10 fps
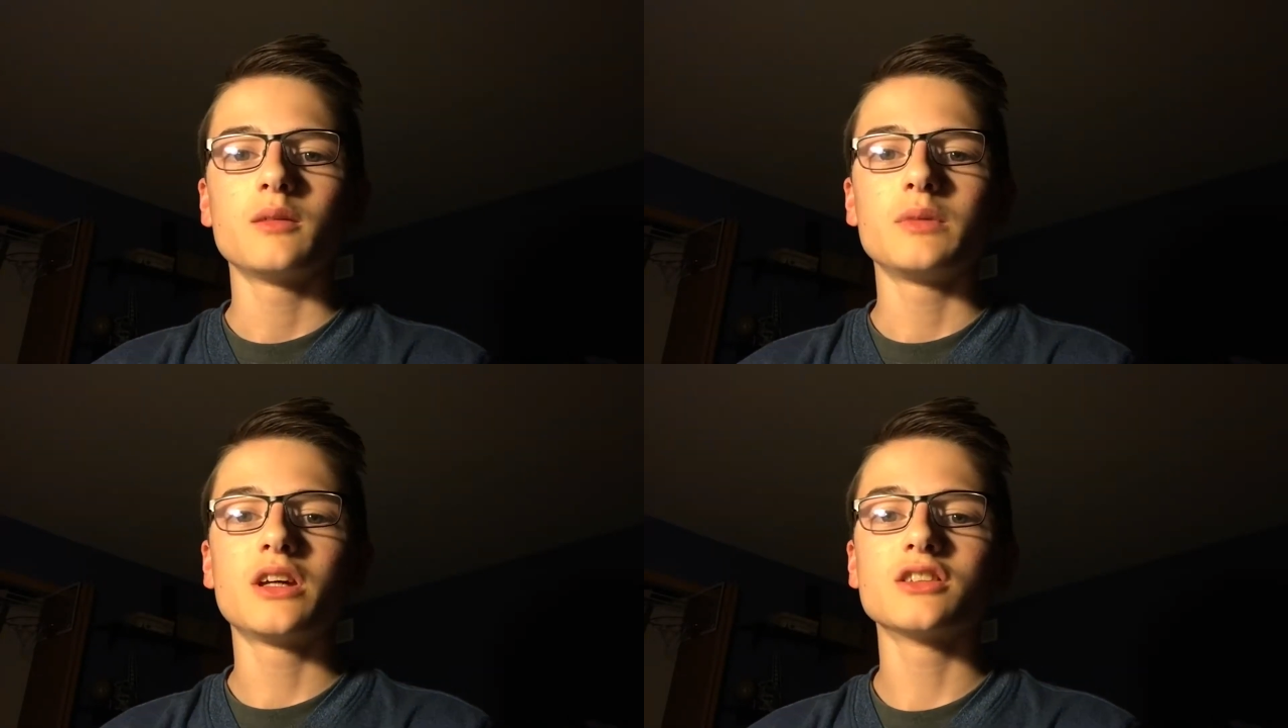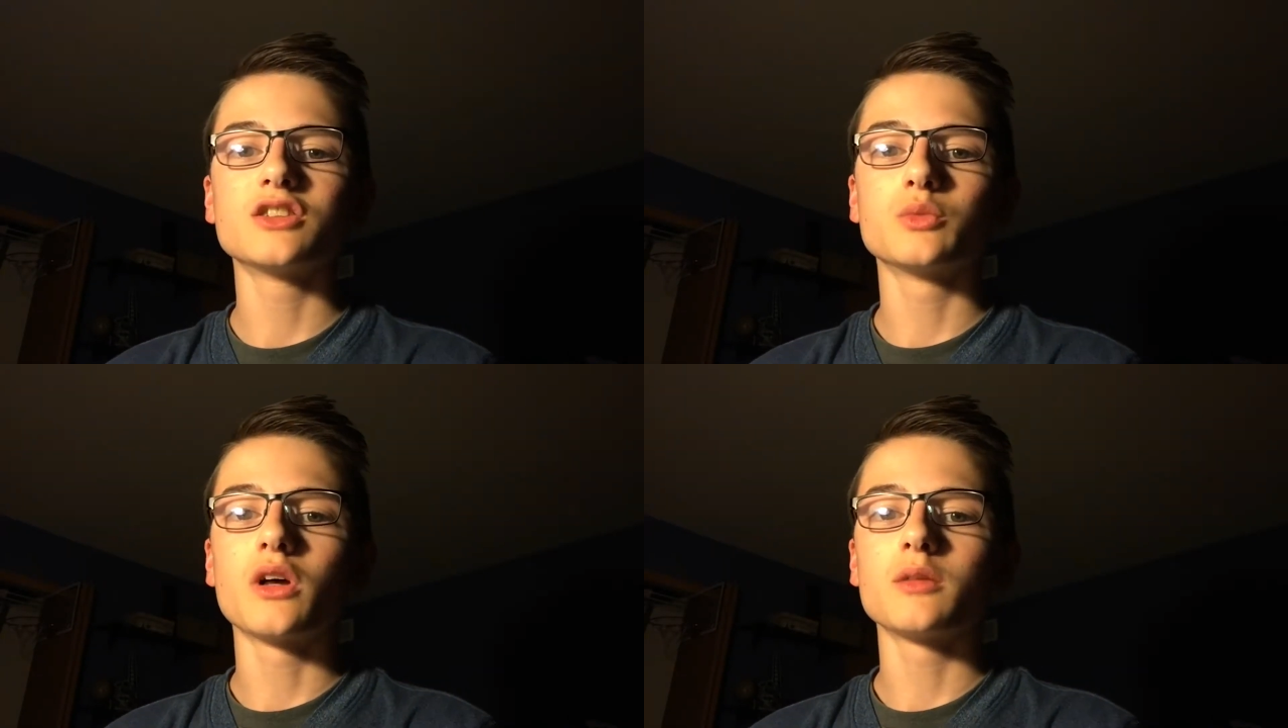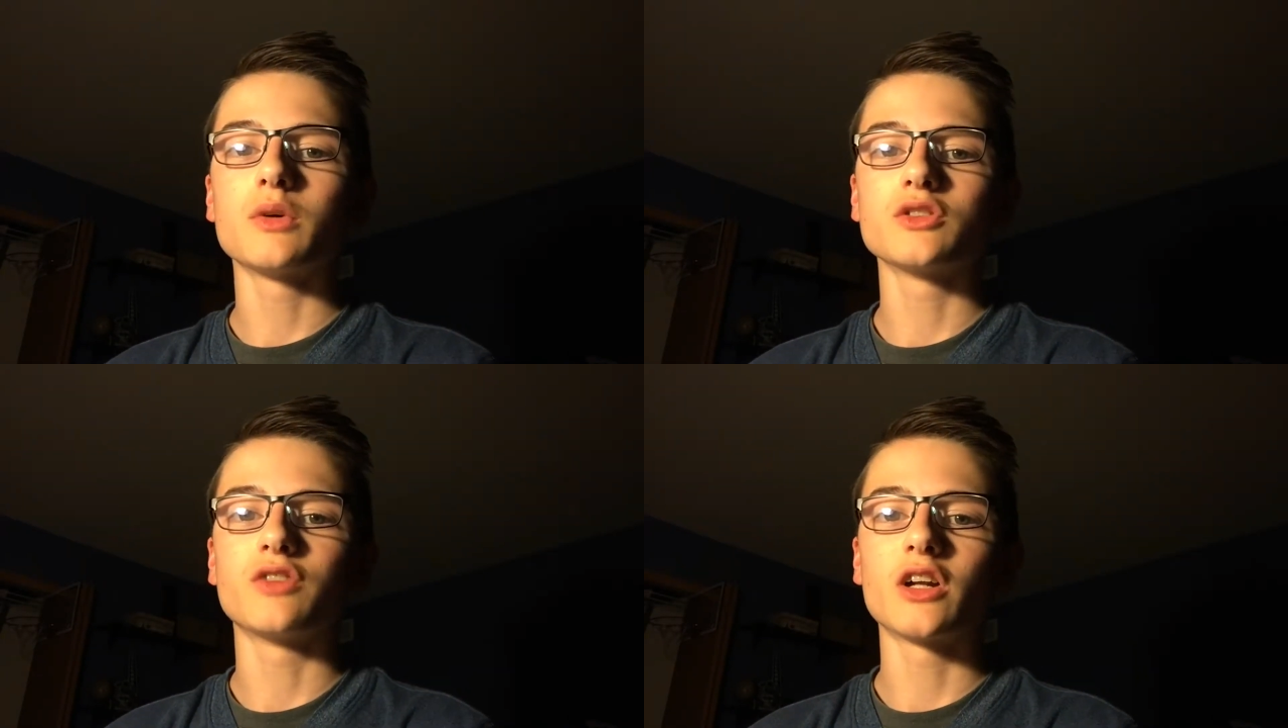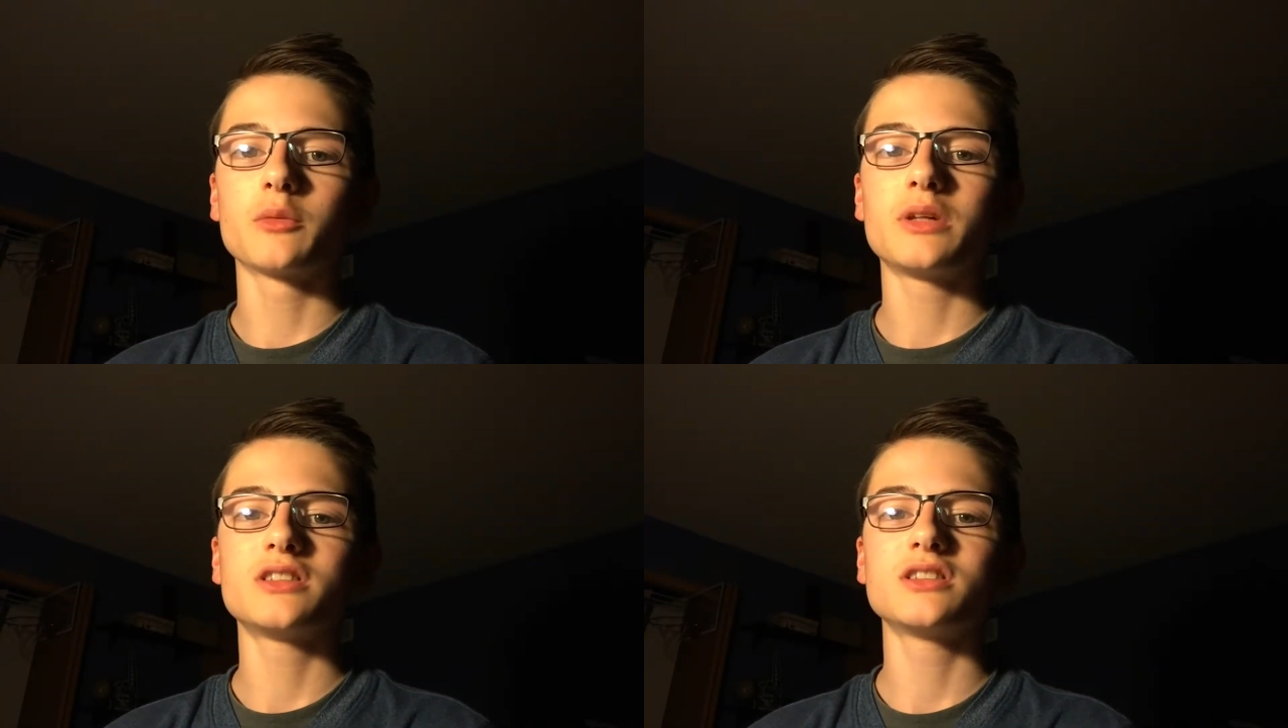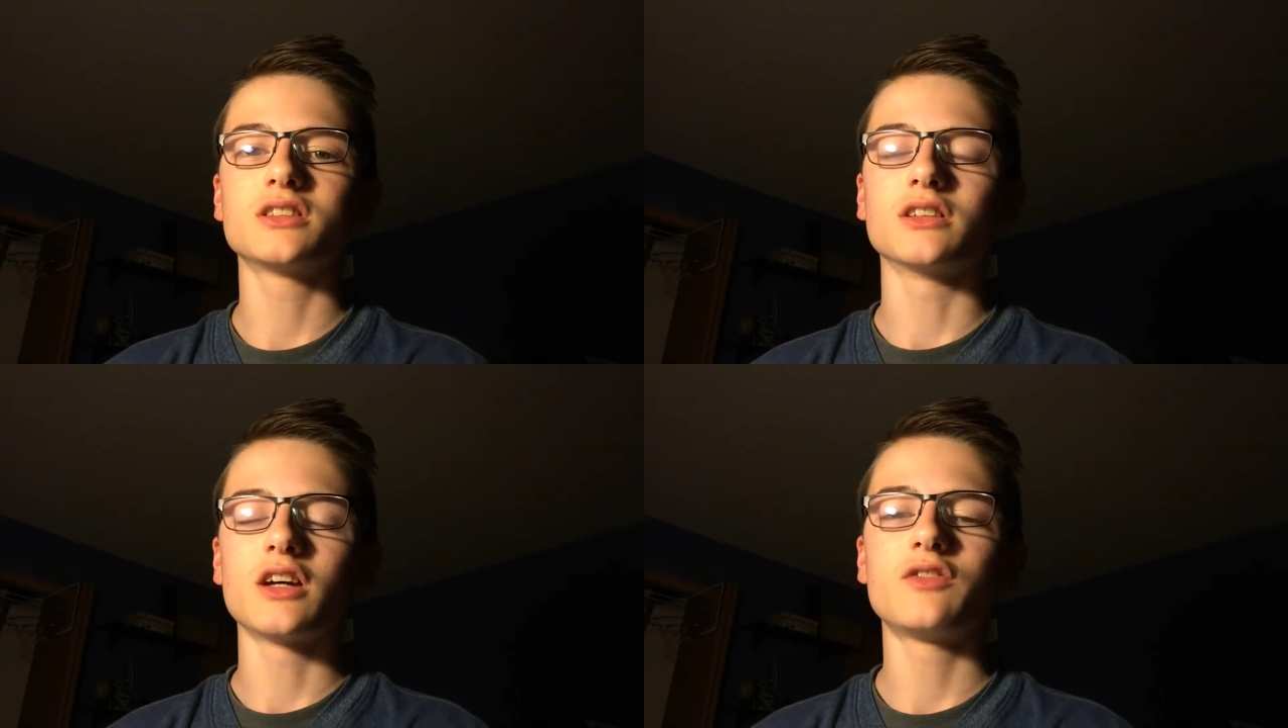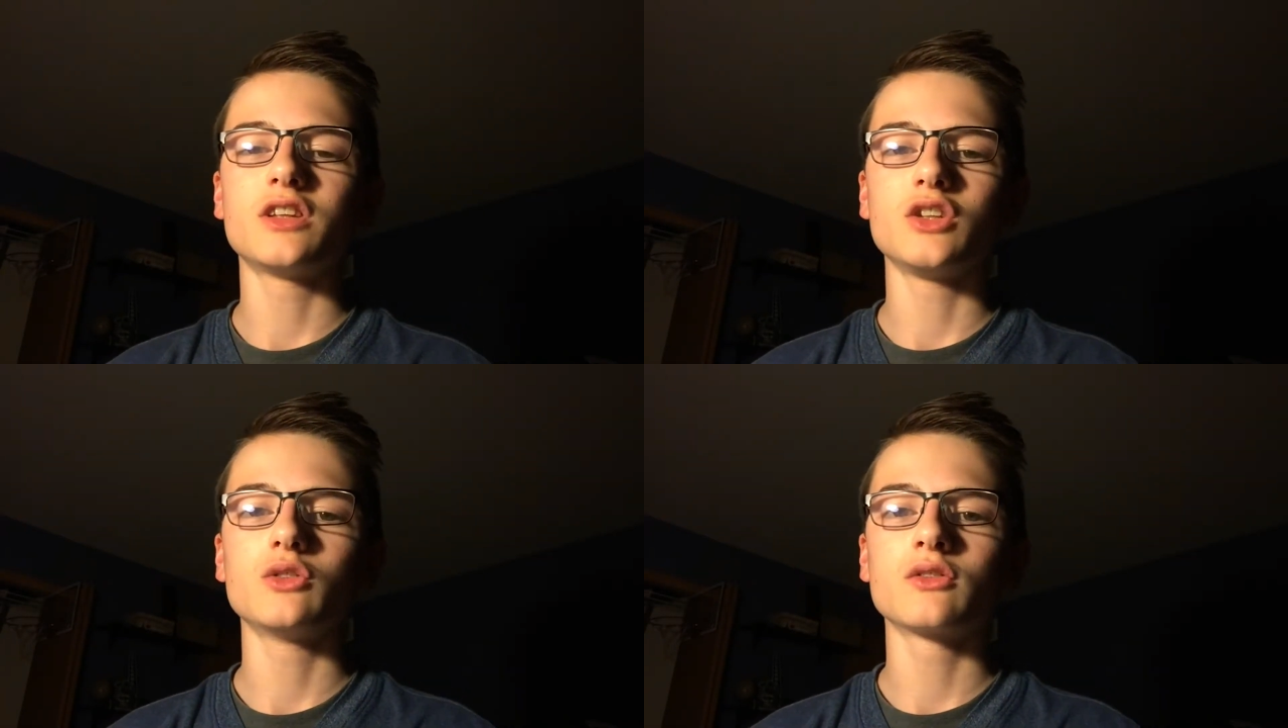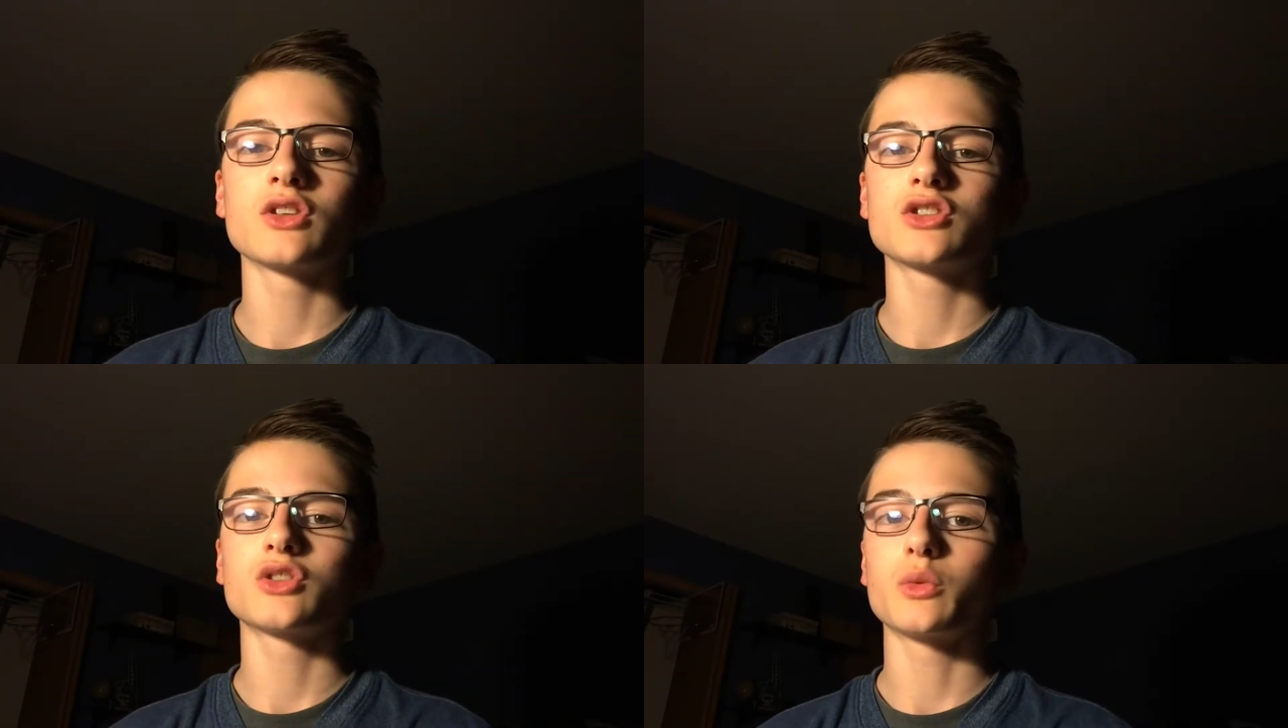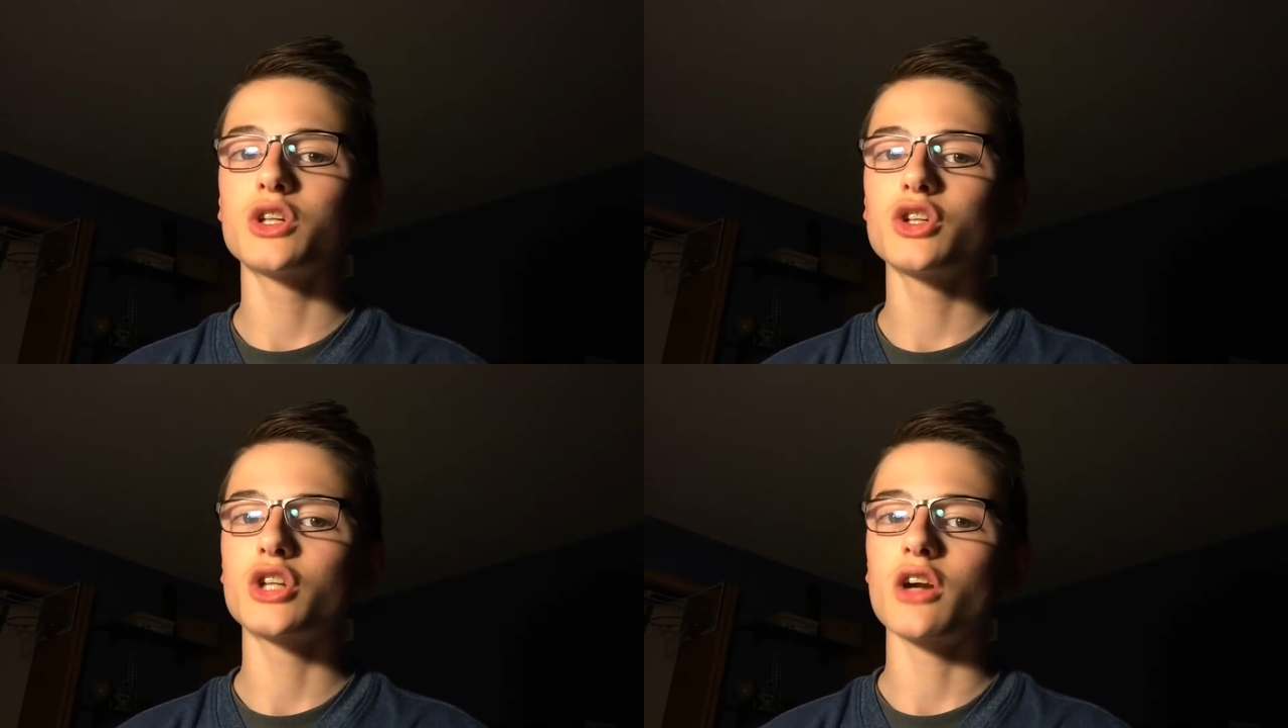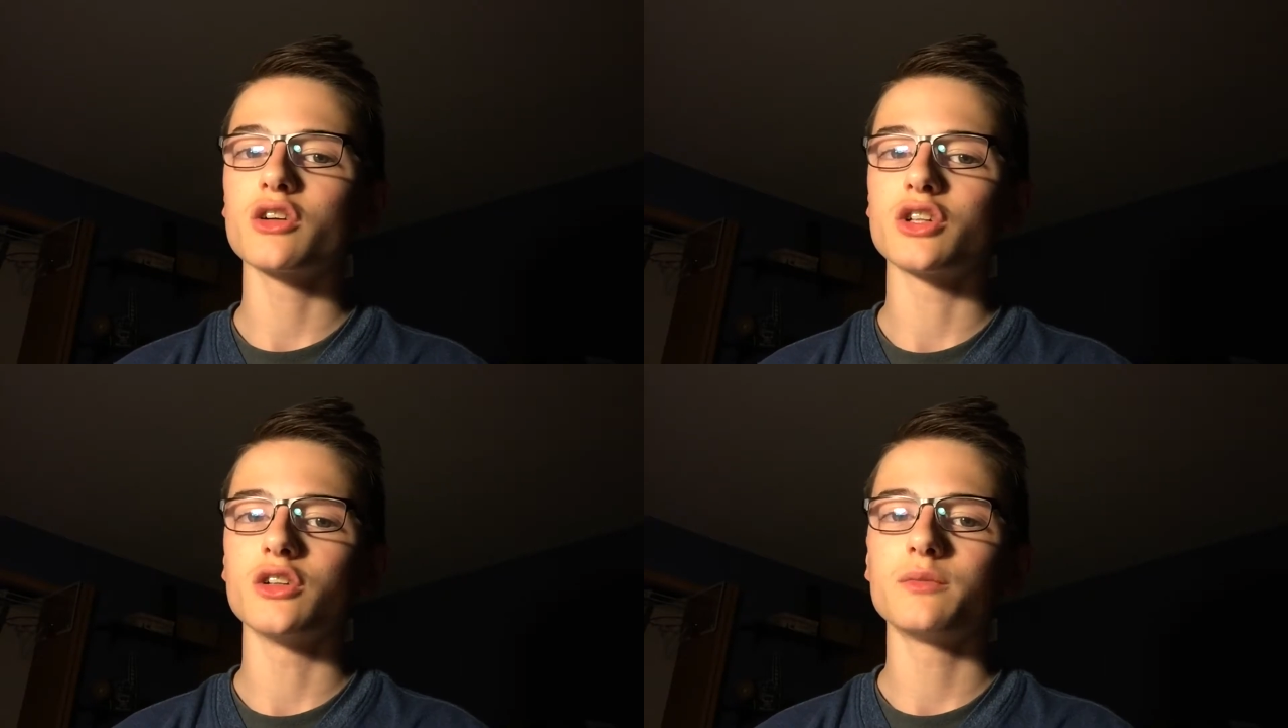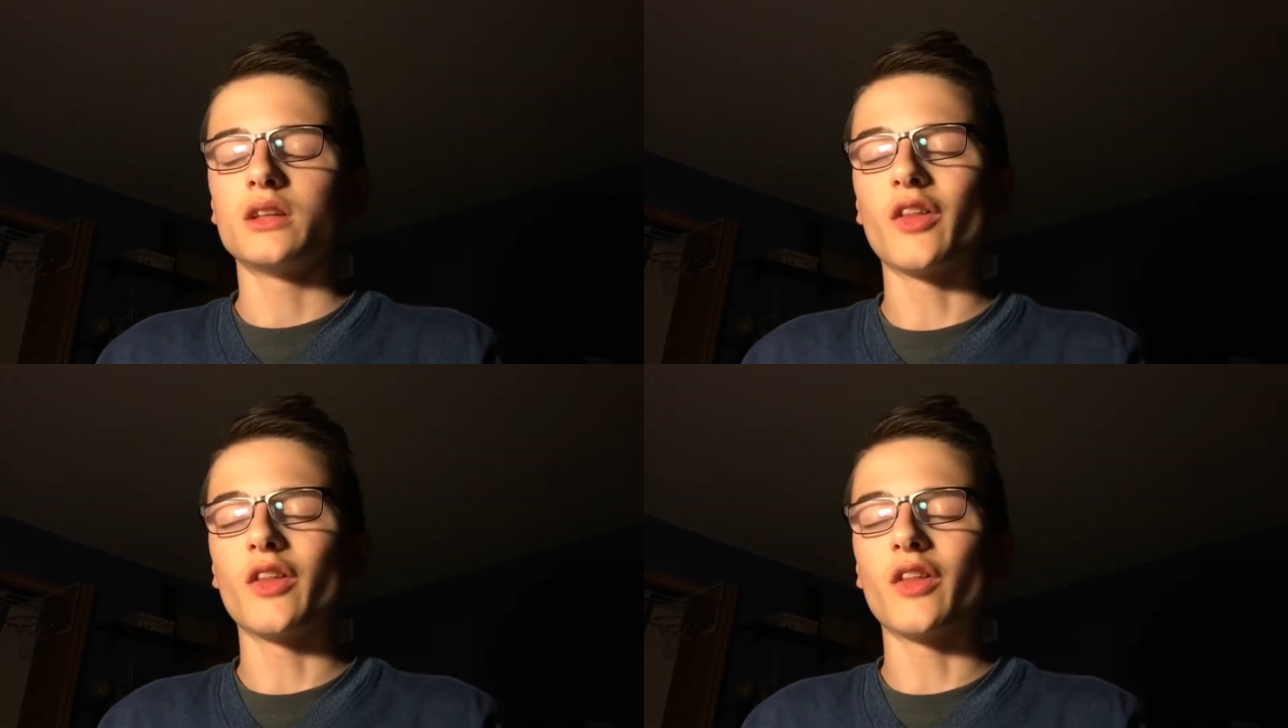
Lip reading: because it's one of the most vital pieces to life in the universe, so we should cherish it.